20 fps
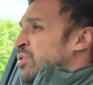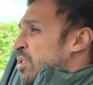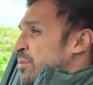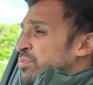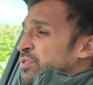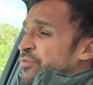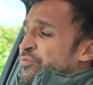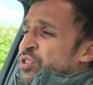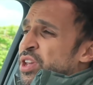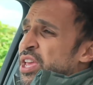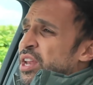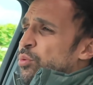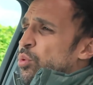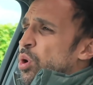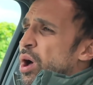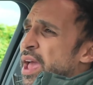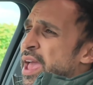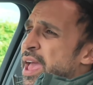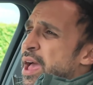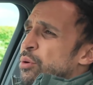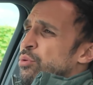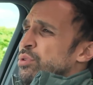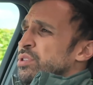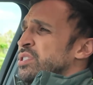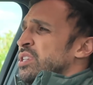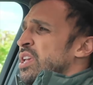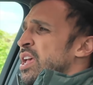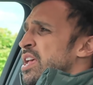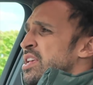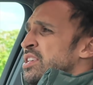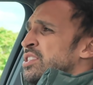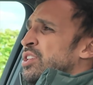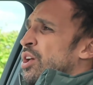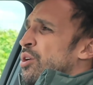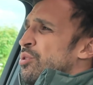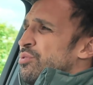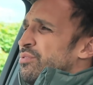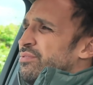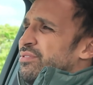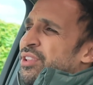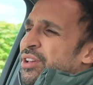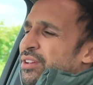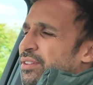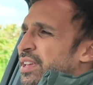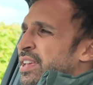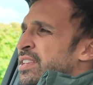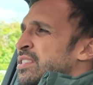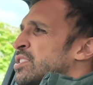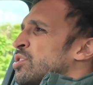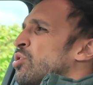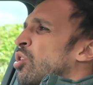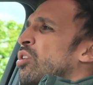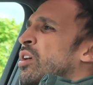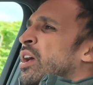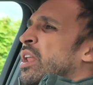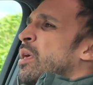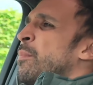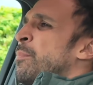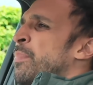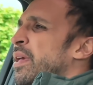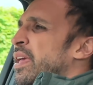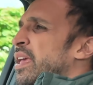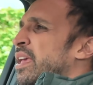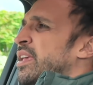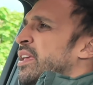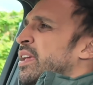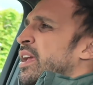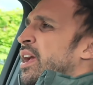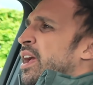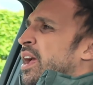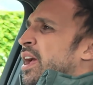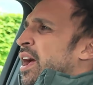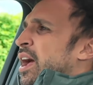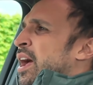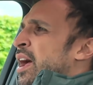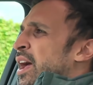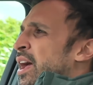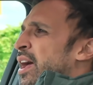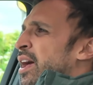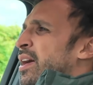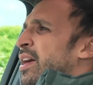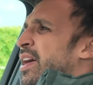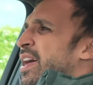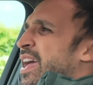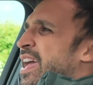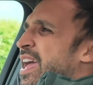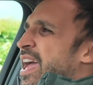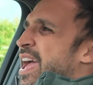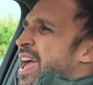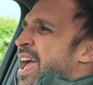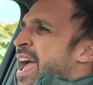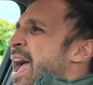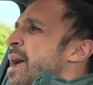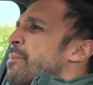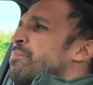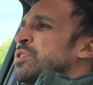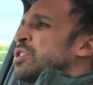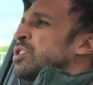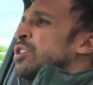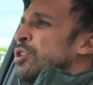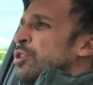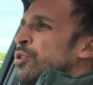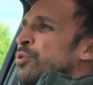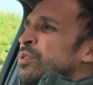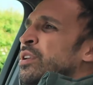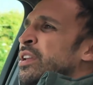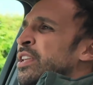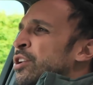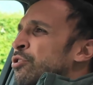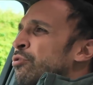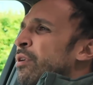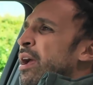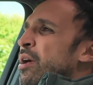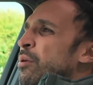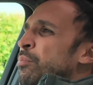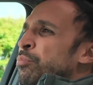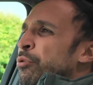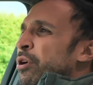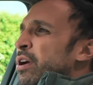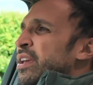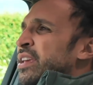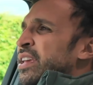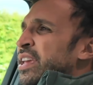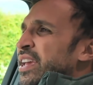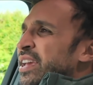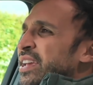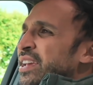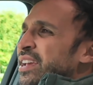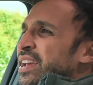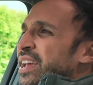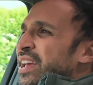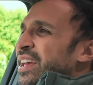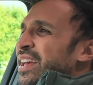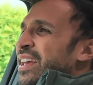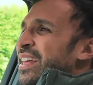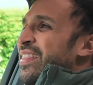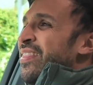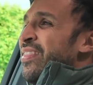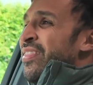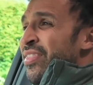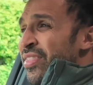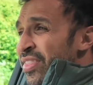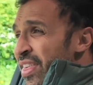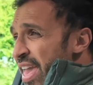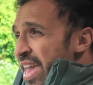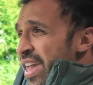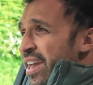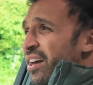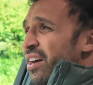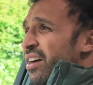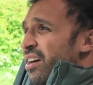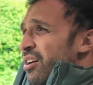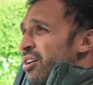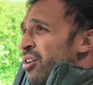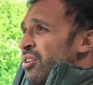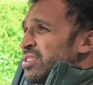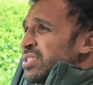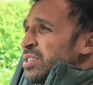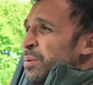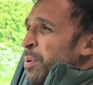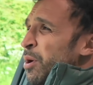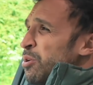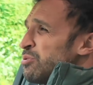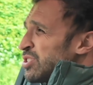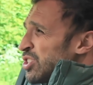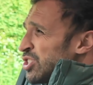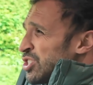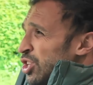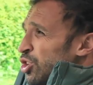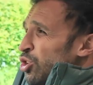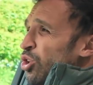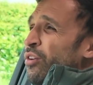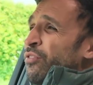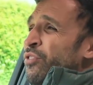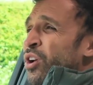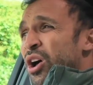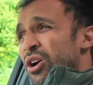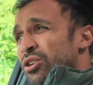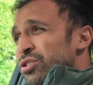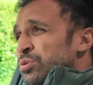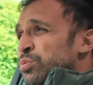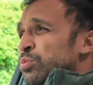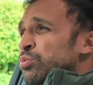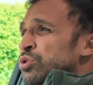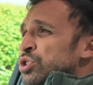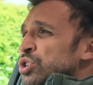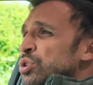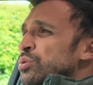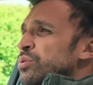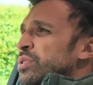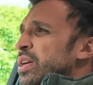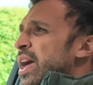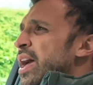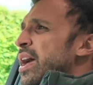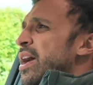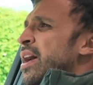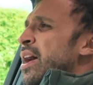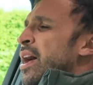terms of kilowatt hours. So, look, it's not going to be absolutely groundbreaking there, I suppose, because a lot of cars will do that.